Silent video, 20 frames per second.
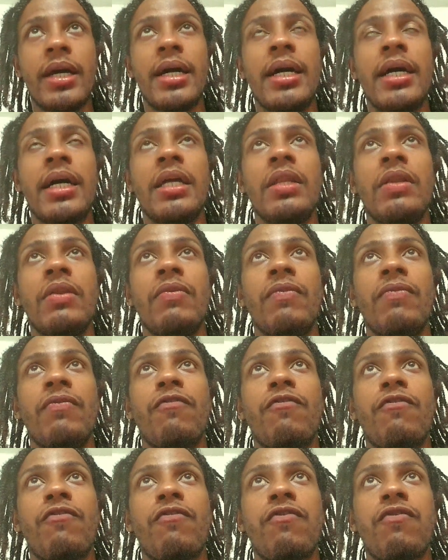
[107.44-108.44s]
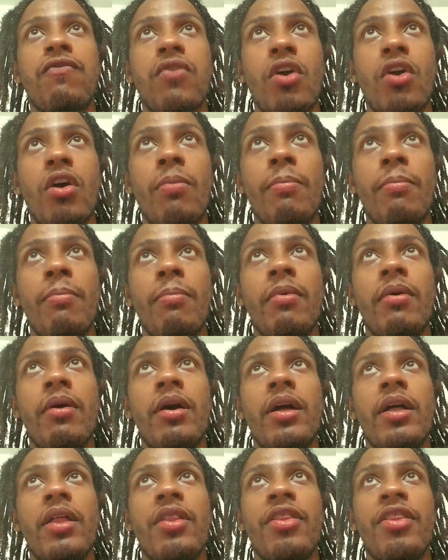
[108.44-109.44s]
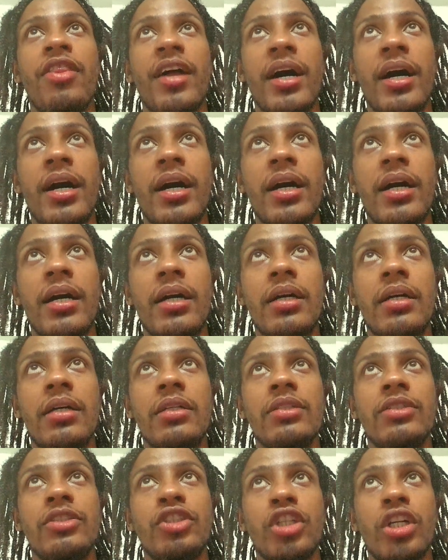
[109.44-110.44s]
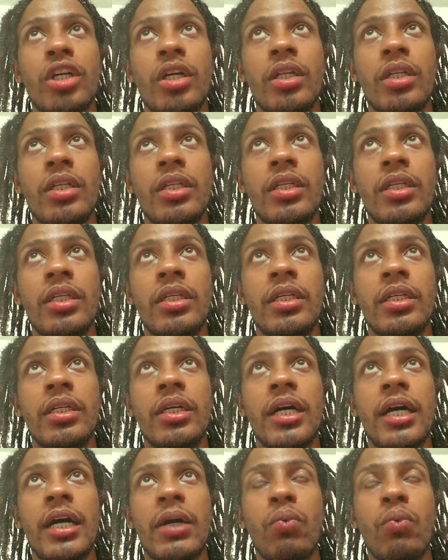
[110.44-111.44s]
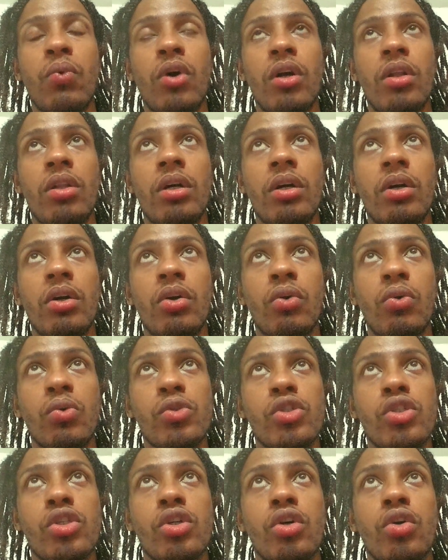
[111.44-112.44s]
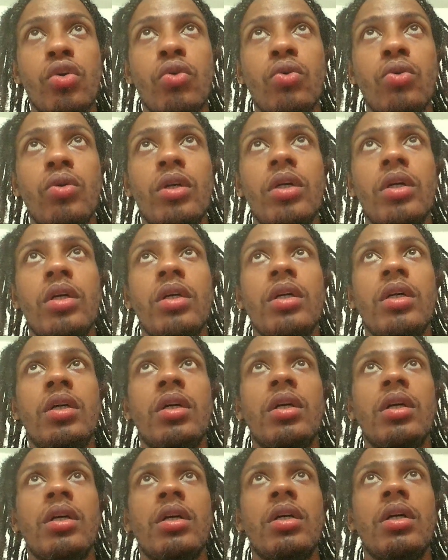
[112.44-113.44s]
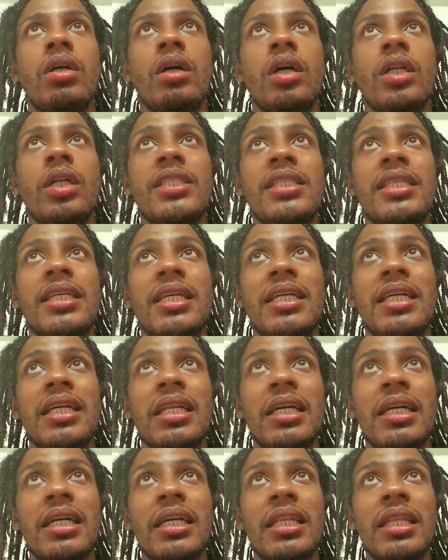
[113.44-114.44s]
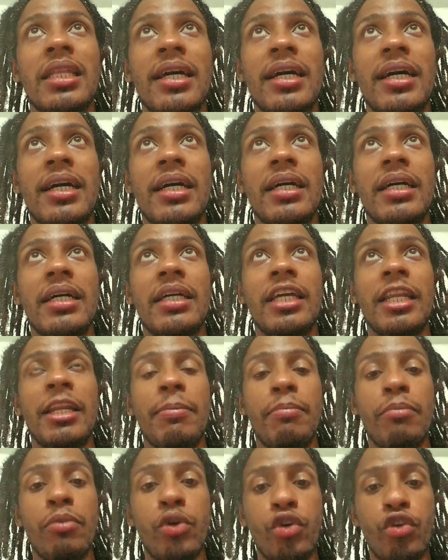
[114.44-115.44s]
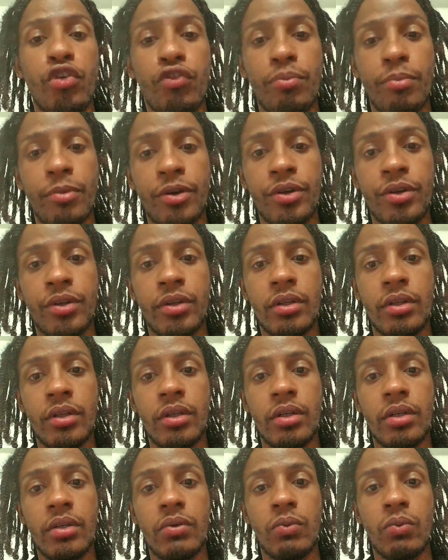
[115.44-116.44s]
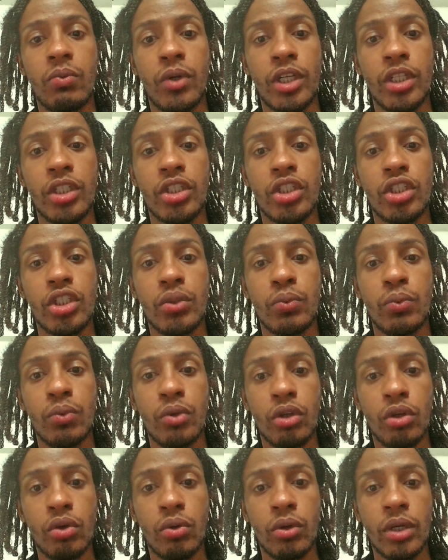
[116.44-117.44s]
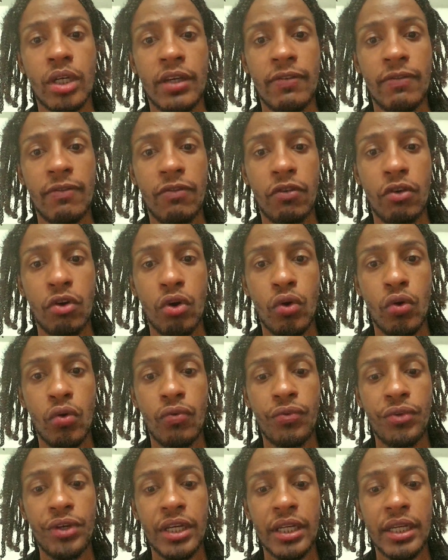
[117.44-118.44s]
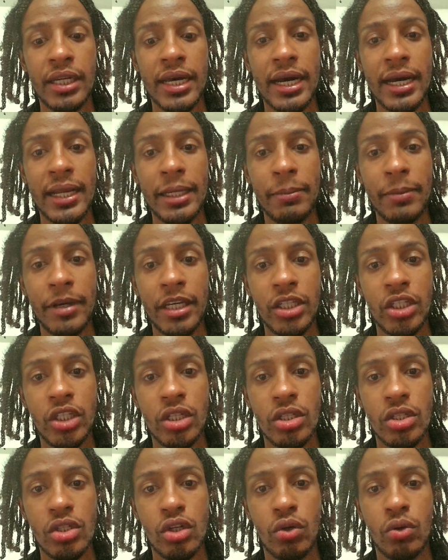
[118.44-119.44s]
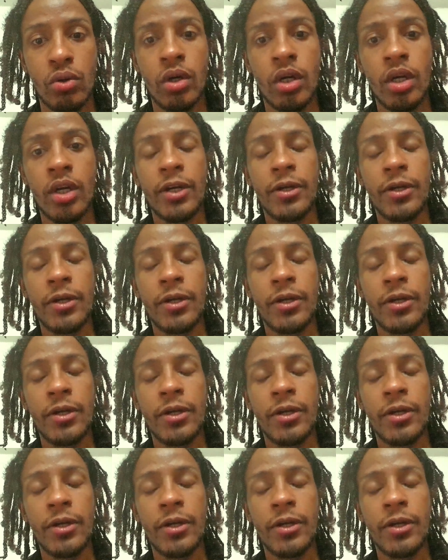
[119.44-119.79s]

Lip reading: And from that journey, I want to also articulate that in movement, which will involve in animation. So,